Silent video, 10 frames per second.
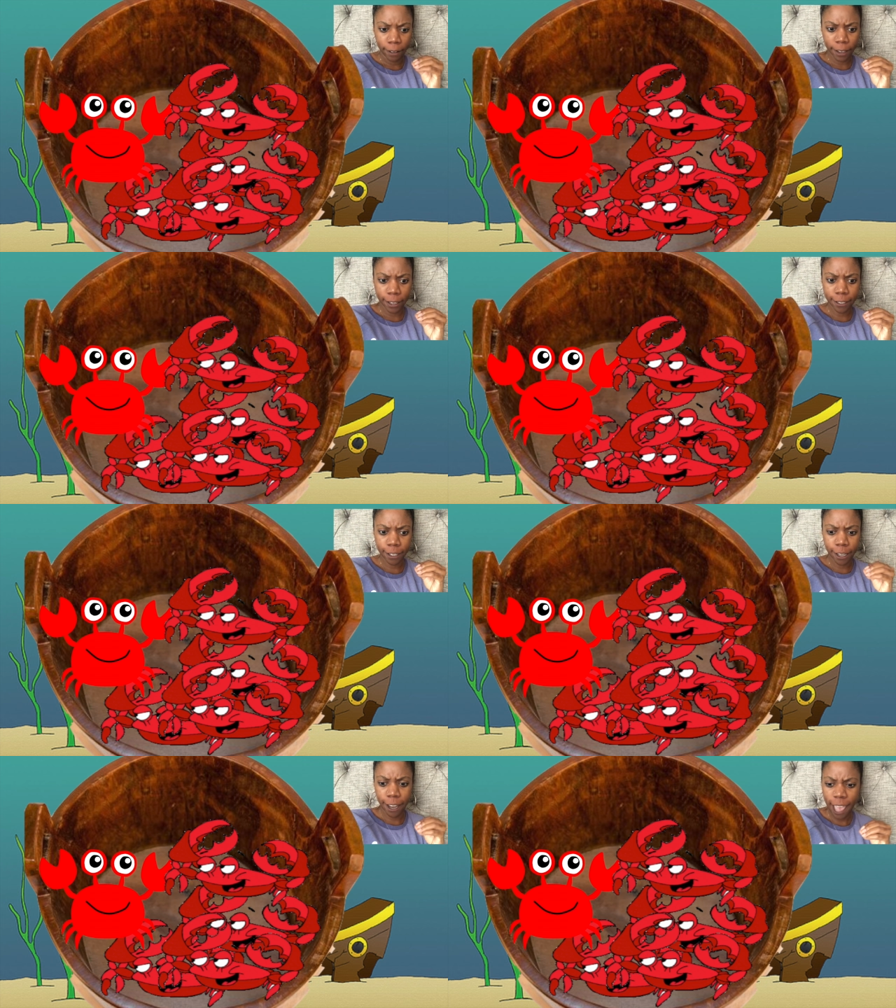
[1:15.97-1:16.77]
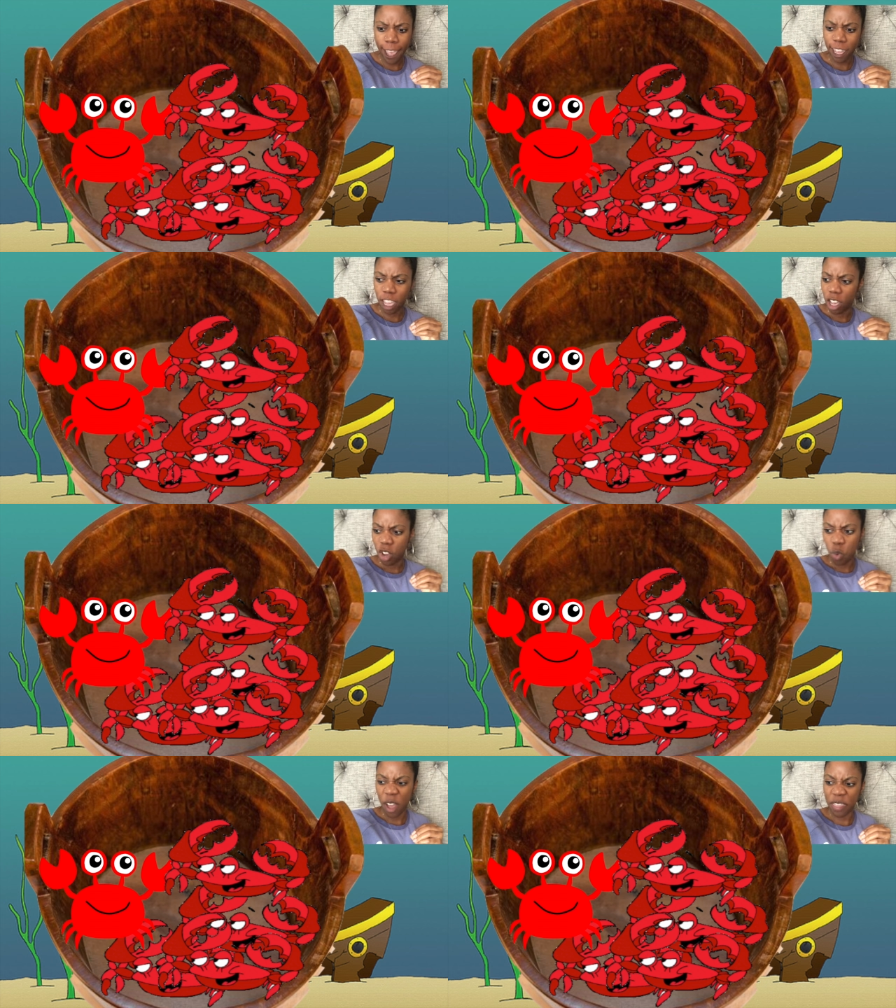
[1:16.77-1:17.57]
And he said, Hey,
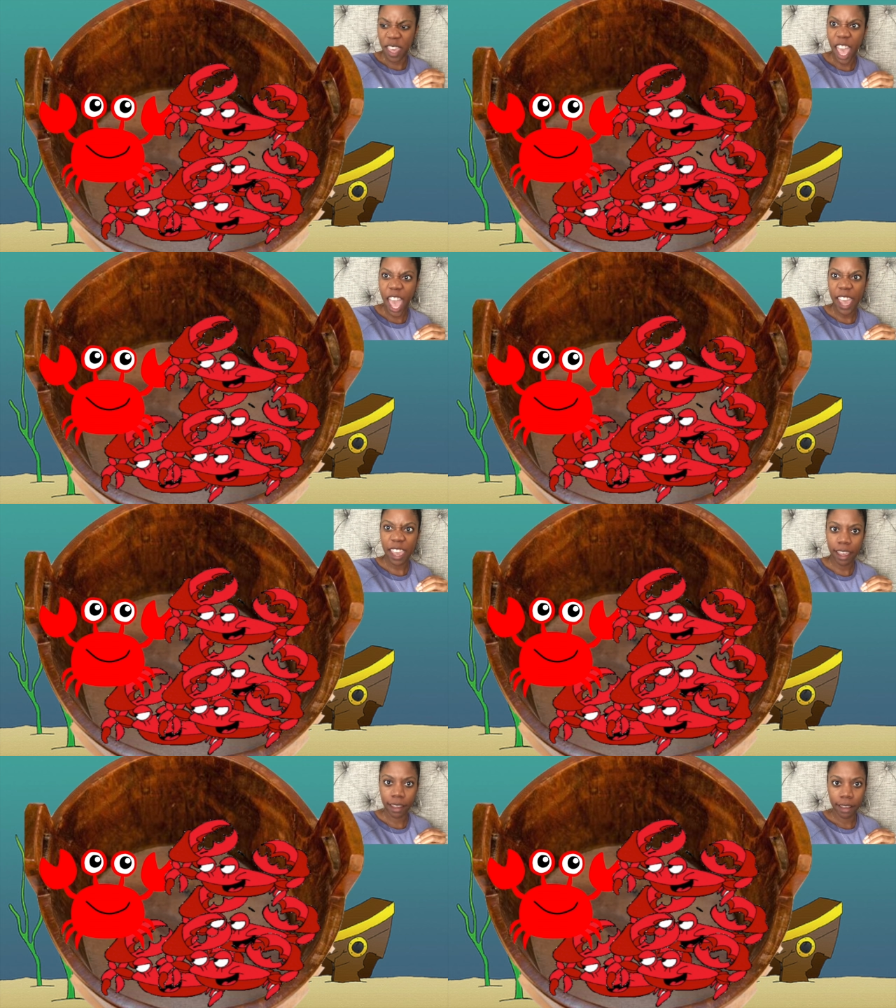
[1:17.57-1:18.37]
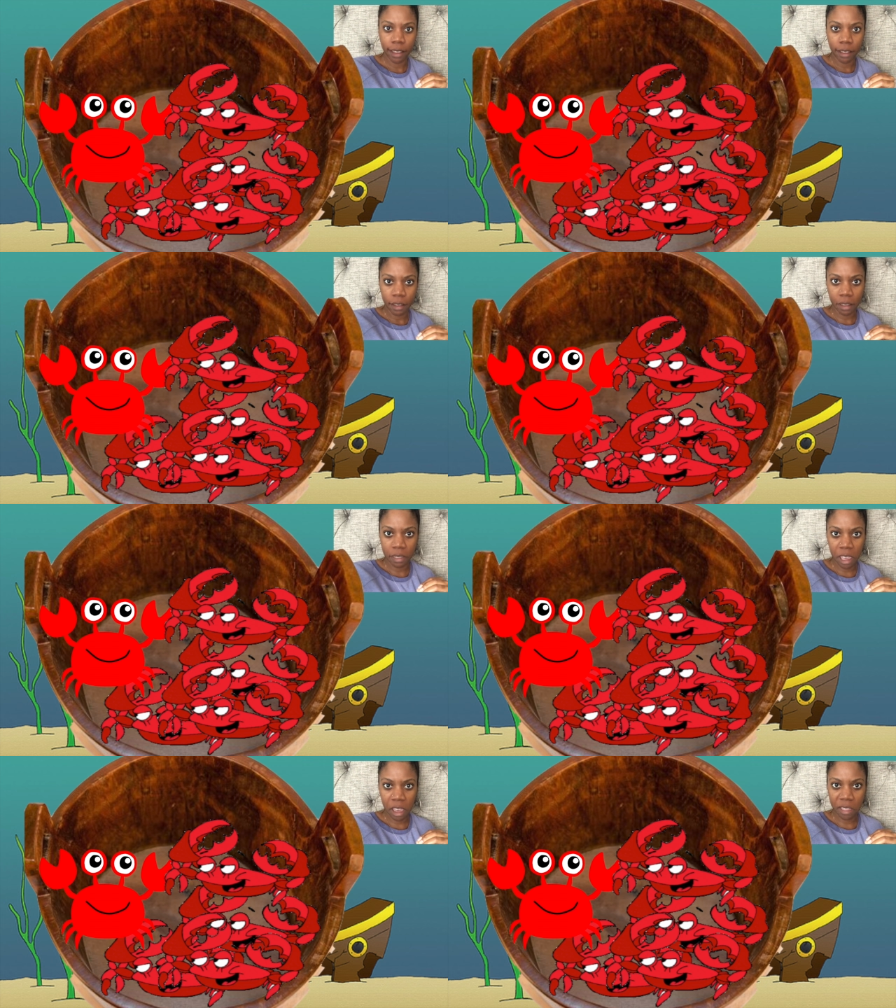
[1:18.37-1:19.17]
what the hey? And
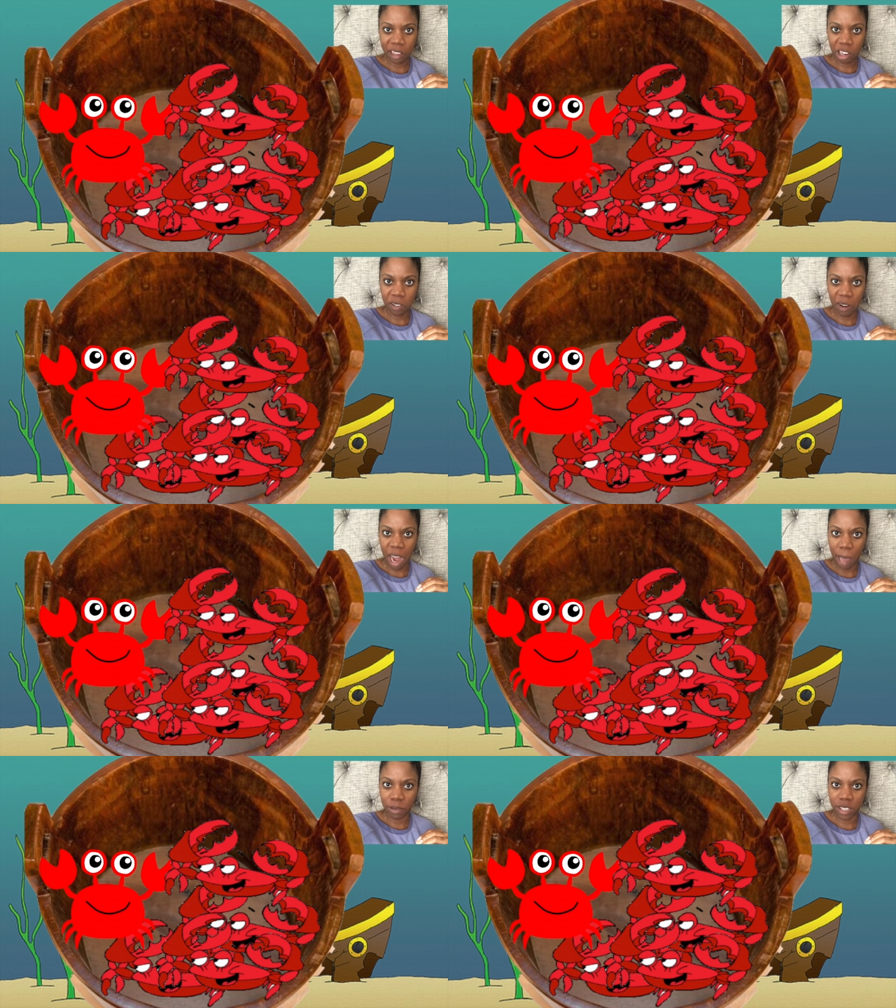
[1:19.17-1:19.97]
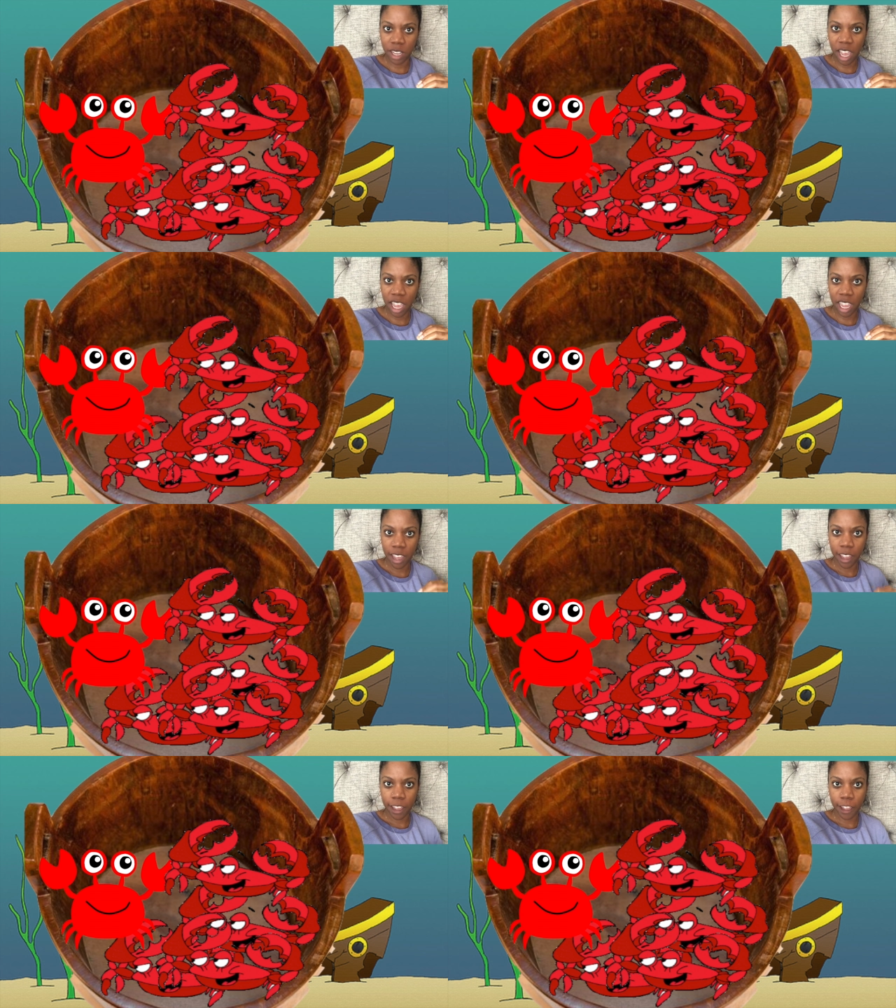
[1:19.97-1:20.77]
the other crabs say,
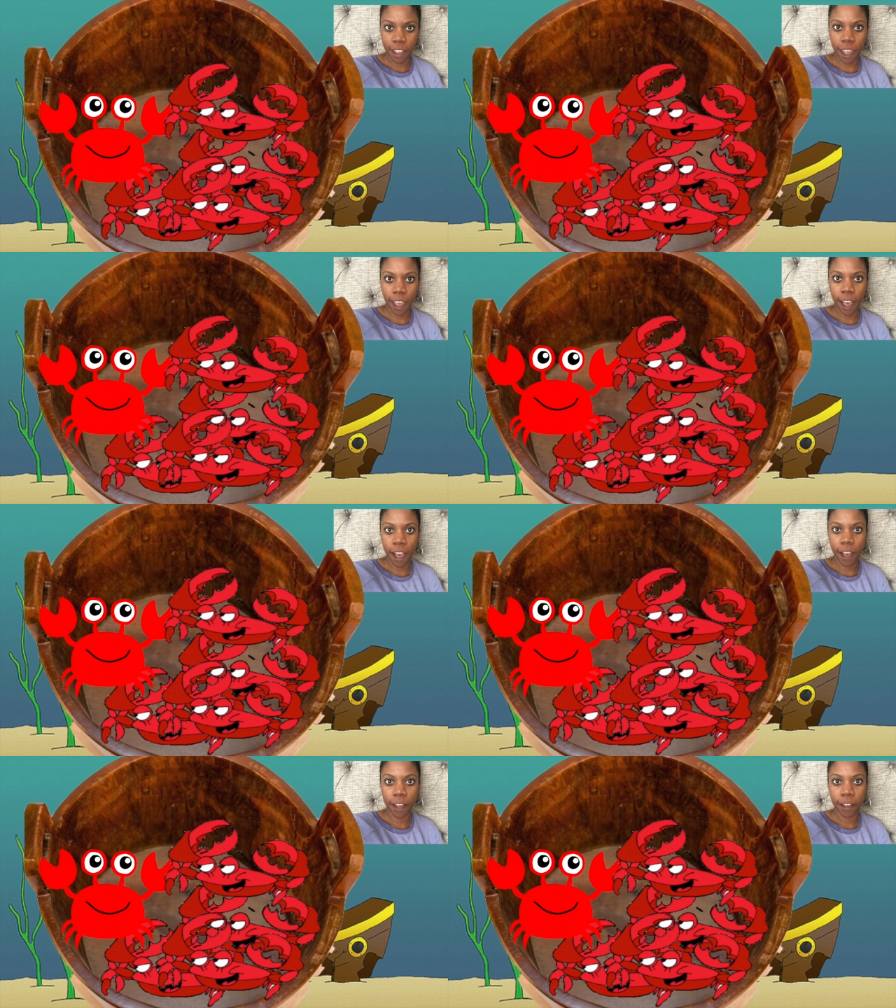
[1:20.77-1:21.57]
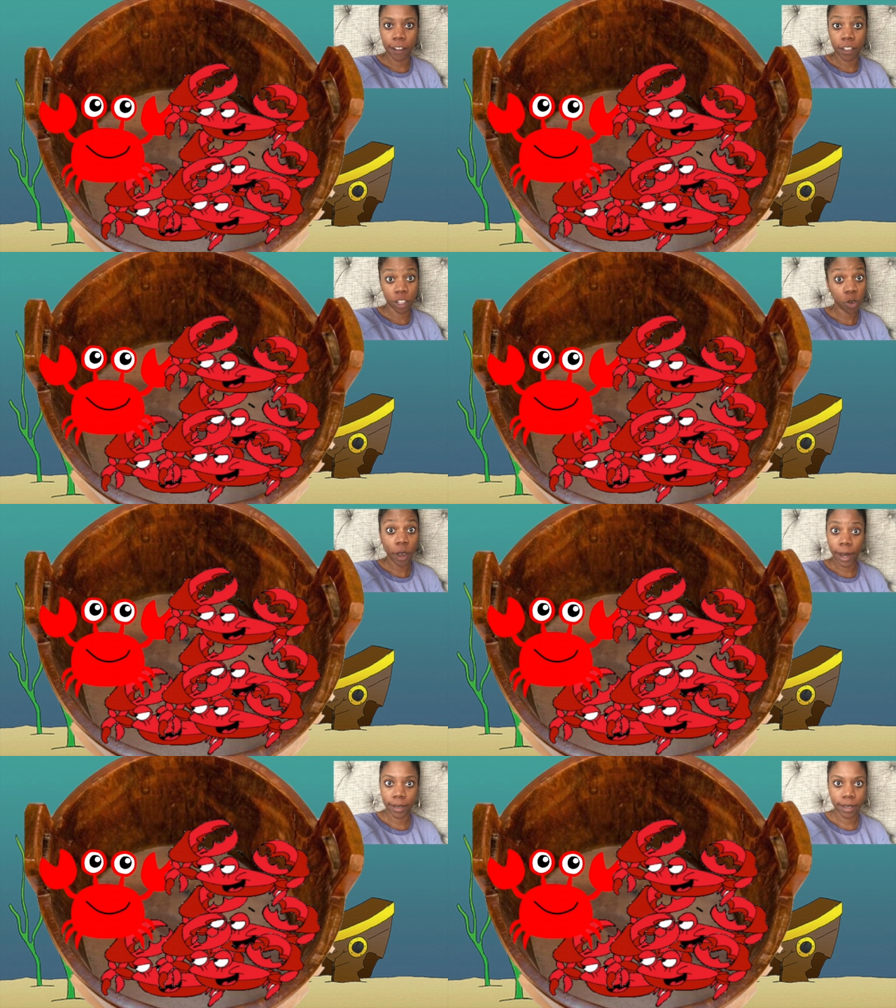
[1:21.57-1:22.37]
Yeah, you
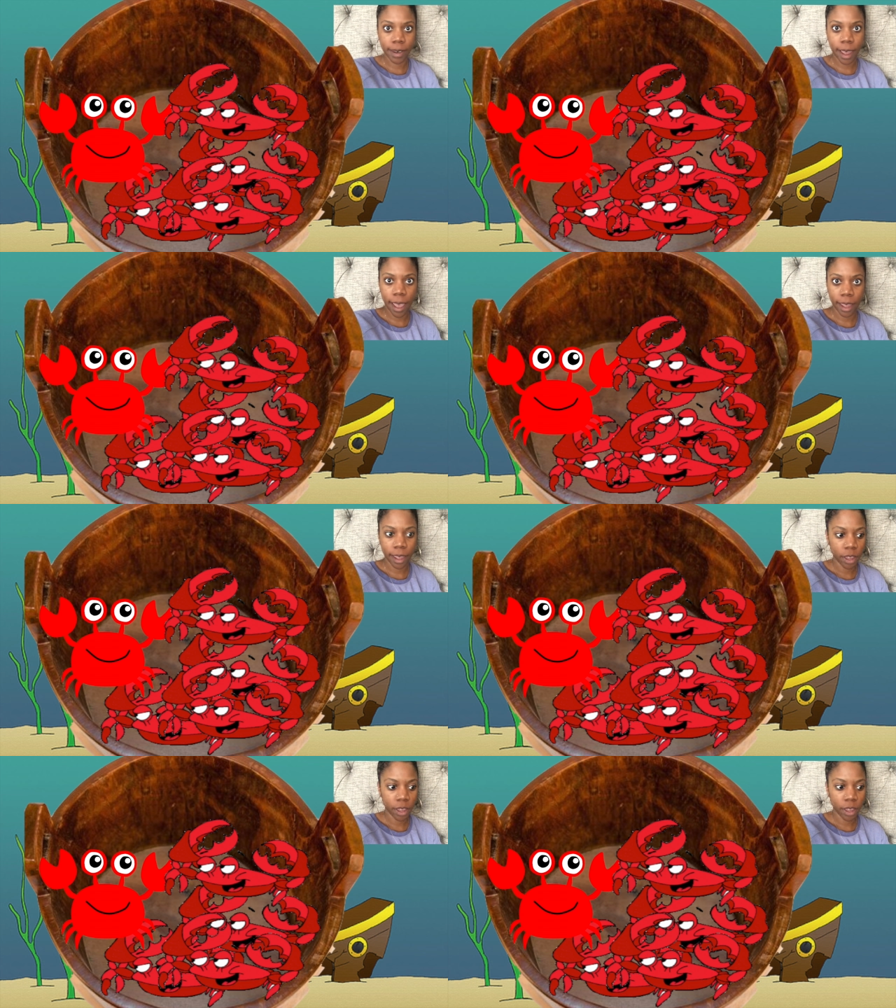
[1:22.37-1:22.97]
gotta stay.